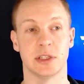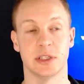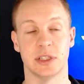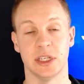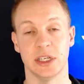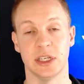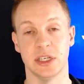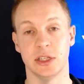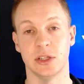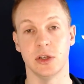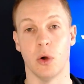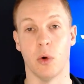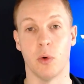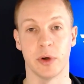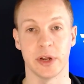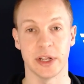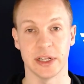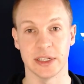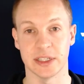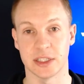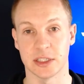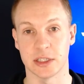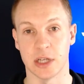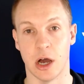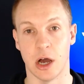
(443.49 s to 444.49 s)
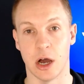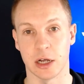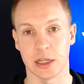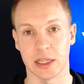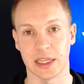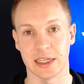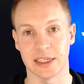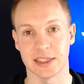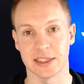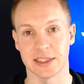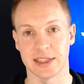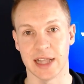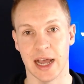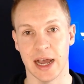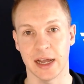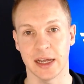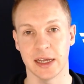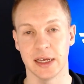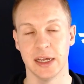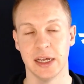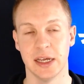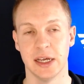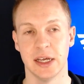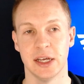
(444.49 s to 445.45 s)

the audience targeting stack.